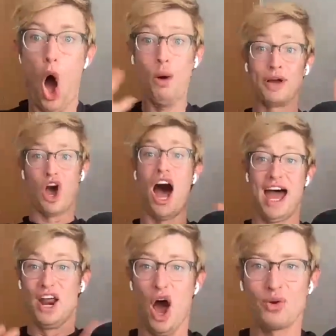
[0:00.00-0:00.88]
Oh my
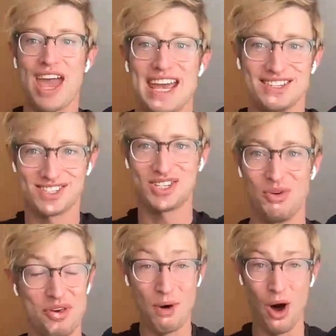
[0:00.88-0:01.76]
god. Okay,
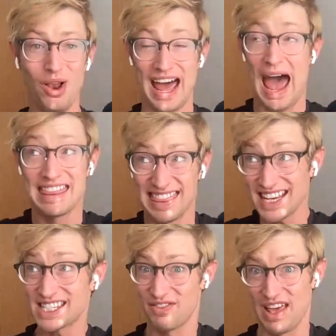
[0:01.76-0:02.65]
so the mole. I
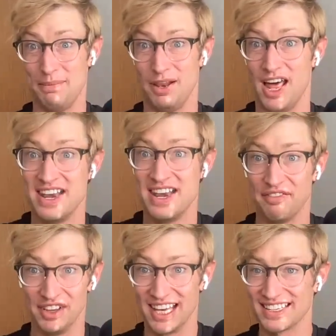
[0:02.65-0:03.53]
think it's available on
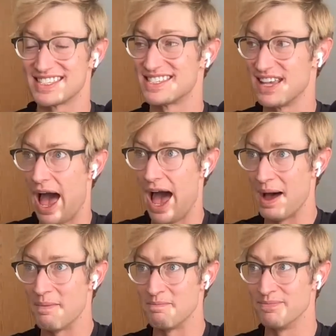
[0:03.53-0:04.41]
Netflix mm-hmm.
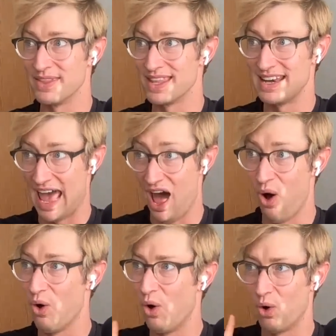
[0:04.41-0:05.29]
um,
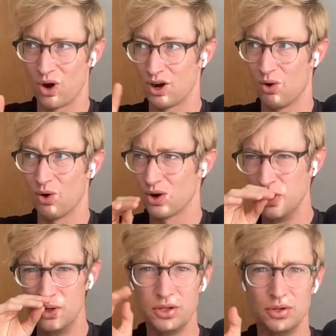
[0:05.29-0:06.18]
now, or or
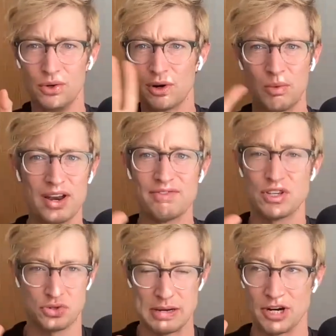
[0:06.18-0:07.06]
Hulu, or one of the
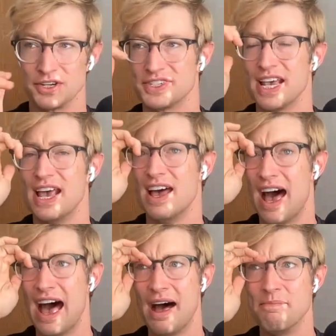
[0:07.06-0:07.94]
streamers.
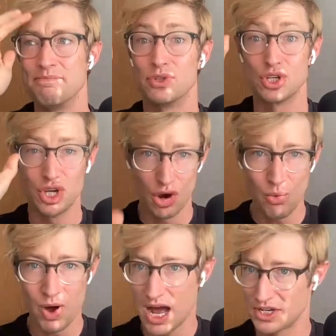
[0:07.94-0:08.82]
Um, go
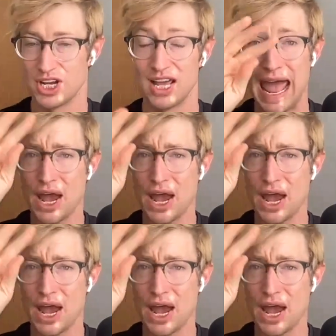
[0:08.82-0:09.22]
watch it.